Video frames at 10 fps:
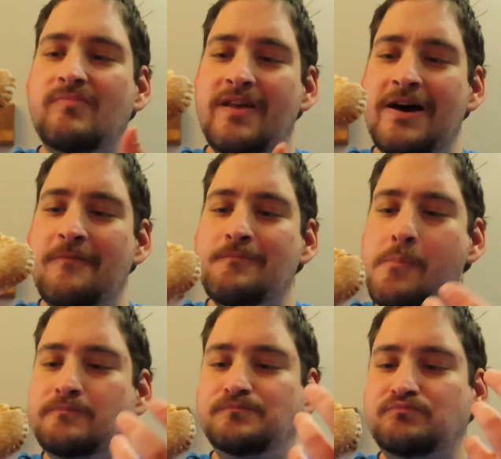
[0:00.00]
that
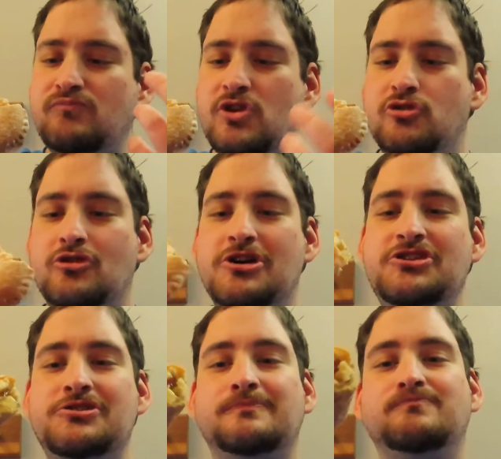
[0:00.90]

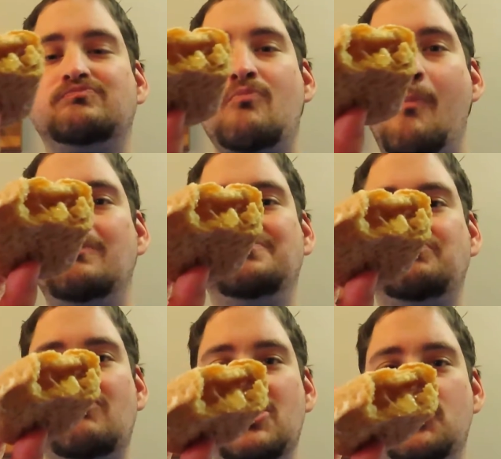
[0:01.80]
crust
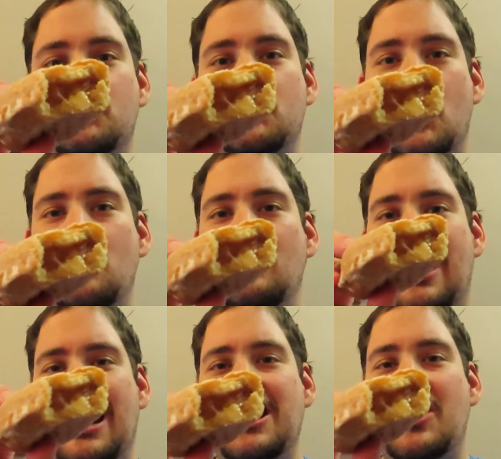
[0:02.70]
is so
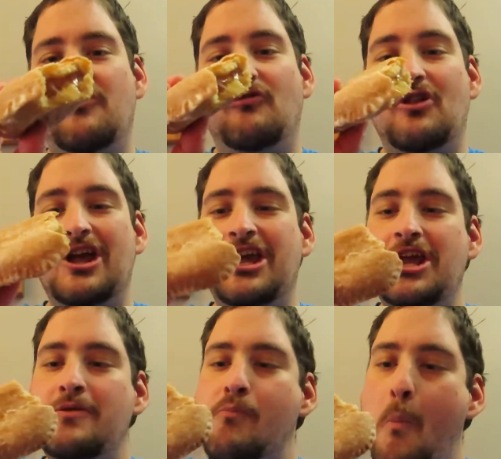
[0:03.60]
light and
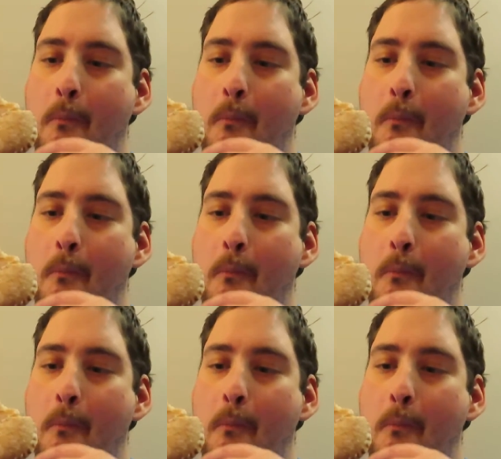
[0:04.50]
flaky.